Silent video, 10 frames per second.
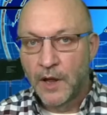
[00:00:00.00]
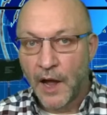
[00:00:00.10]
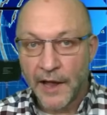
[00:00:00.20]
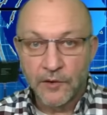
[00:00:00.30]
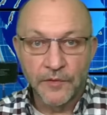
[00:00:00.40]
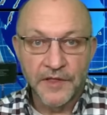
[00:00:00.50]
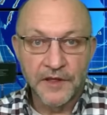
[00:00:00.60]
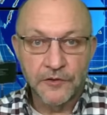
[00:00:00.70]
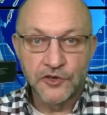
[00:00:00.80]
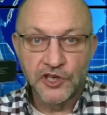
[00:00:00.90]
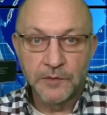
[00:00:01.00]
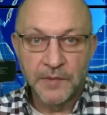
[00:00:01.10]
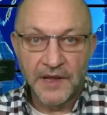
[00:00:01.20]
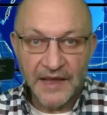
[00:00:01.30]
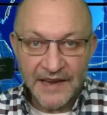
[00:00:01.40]
I don't think there should
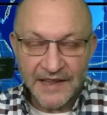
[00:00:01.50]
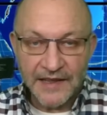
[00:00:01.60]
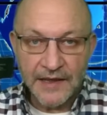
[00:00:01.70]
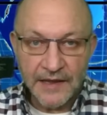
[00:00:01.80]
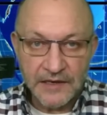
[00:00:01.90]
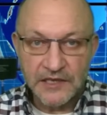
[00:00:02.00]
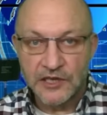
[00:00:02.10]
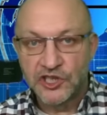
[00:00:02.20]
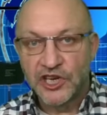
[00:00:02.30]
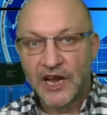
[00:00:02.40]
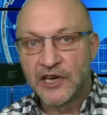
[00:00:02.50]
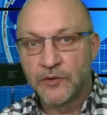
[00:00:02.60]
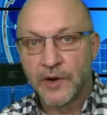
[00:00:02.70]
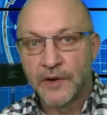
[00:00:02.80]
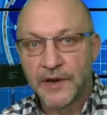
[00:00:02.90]
be any until
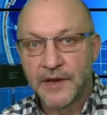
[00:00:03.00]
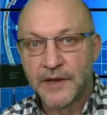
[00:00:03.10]
January,